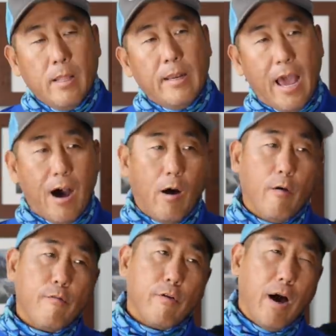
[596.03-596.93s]

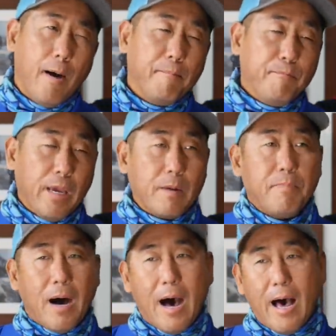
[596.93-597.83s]
Now, from Big
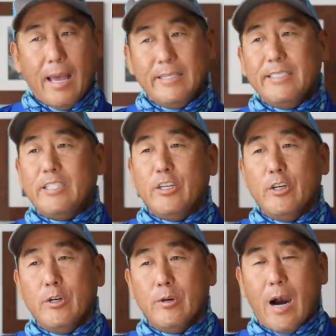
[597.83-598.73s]
Pine
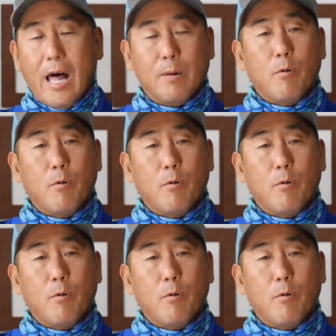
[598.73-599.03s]
to Isla